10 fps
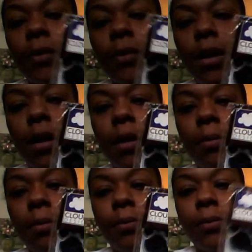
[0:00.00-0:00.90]
Because
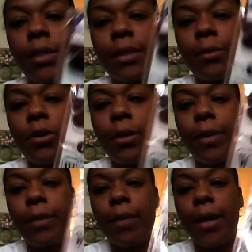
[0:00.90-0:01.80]
um, I'm going to
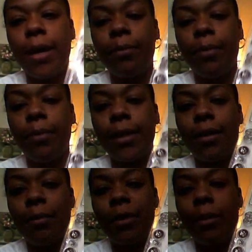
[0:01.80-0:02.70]
make my, my,
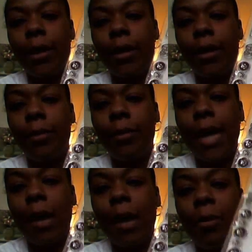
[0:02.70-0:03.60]
I'm going to make a
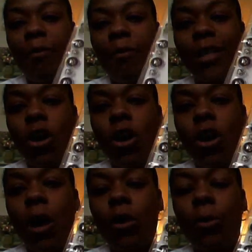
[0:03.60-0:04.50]
mini album of my
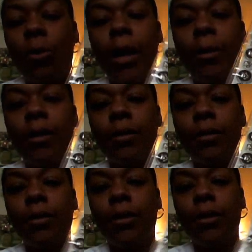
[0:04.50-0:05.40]
dog, Rock Obama.
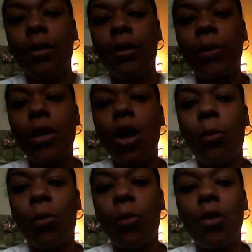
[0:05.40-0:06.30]
We
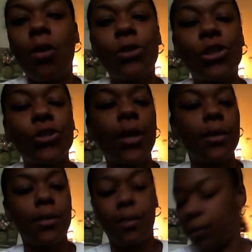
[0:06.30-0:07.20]
call him Rocco for short.